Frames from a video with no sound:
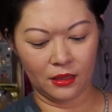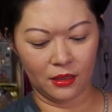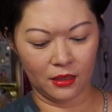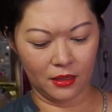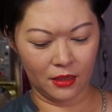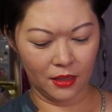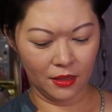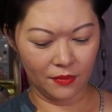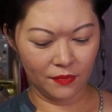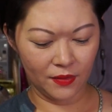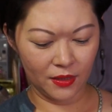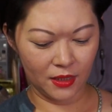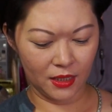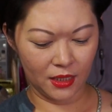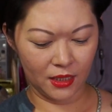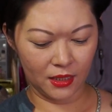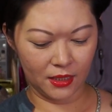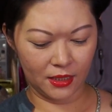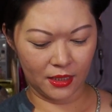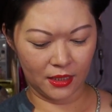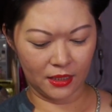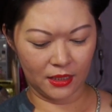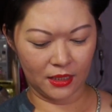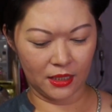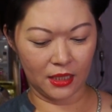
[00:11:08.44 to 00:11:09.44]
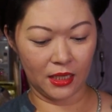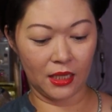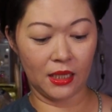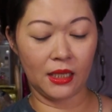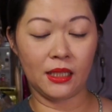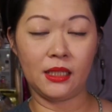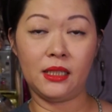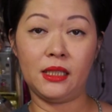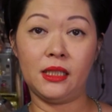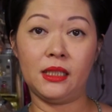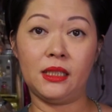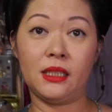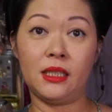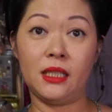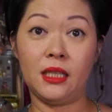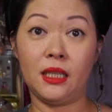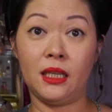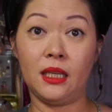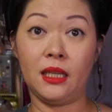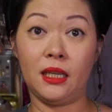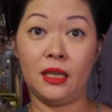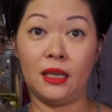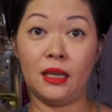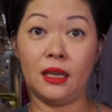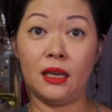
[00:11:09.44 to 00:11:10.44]
even this is a
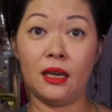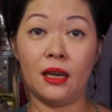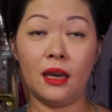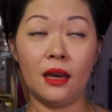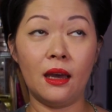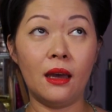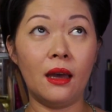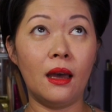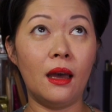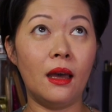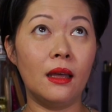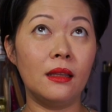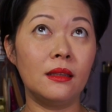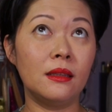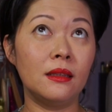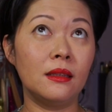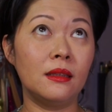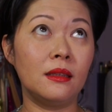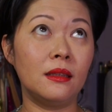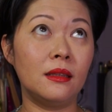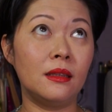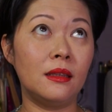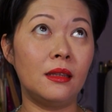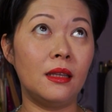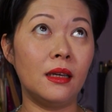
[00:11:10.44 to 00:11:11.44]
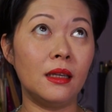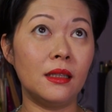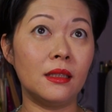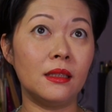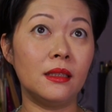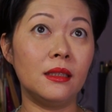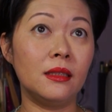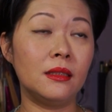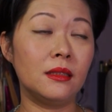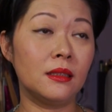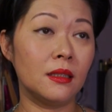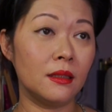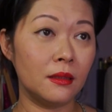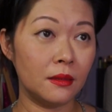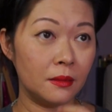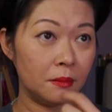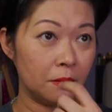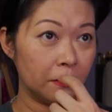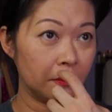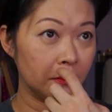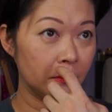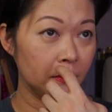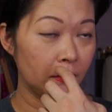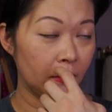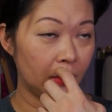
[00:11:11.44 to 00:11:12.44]
EDT, and this
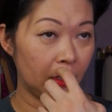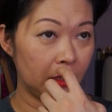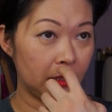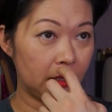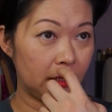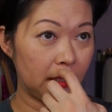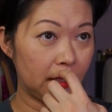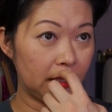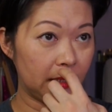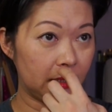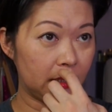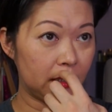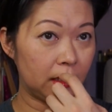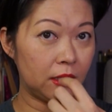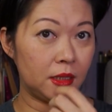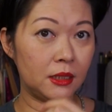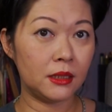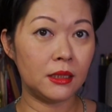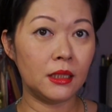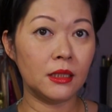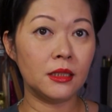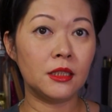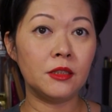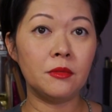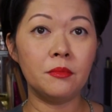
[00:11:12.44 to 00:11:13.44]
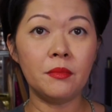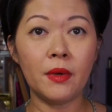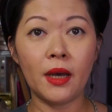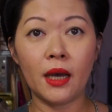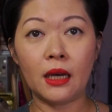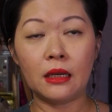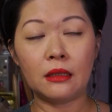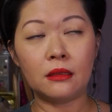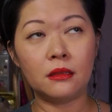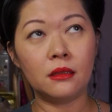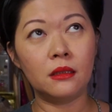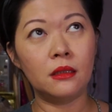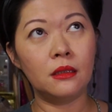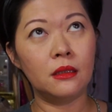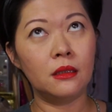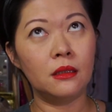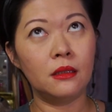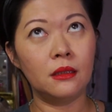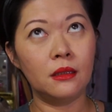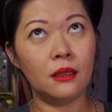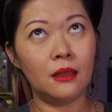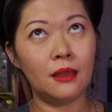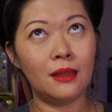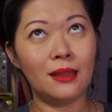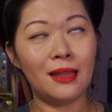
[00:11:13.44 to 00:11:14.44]
the smell
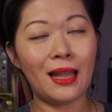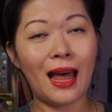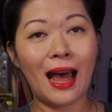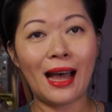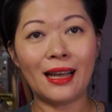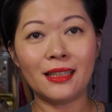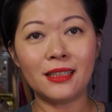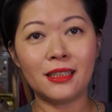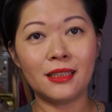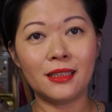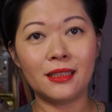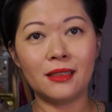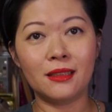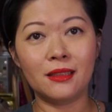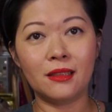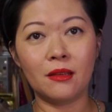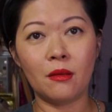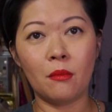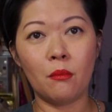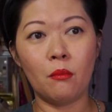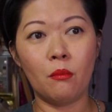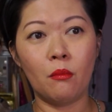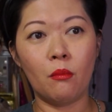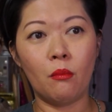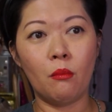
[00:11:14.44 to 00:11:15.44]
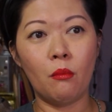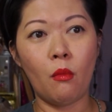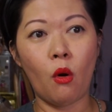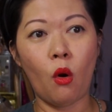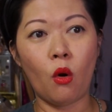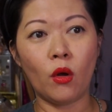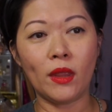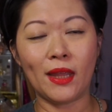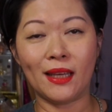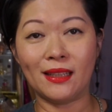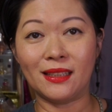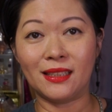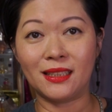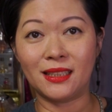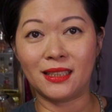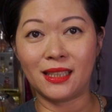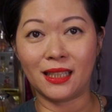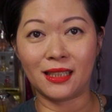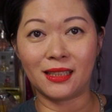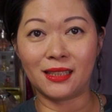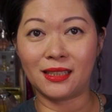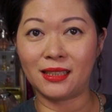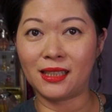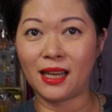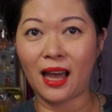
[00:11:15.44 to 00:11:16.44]
lasts more than
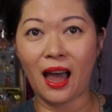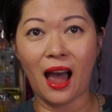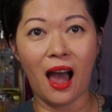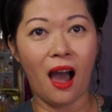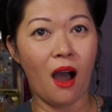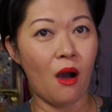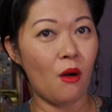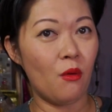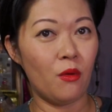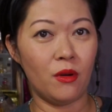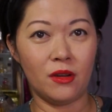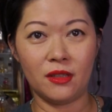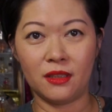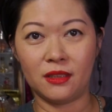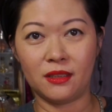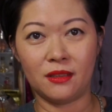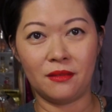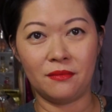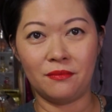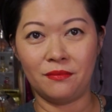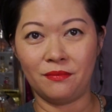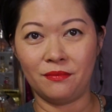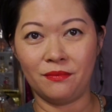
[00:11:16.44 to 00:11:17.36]
6 hours.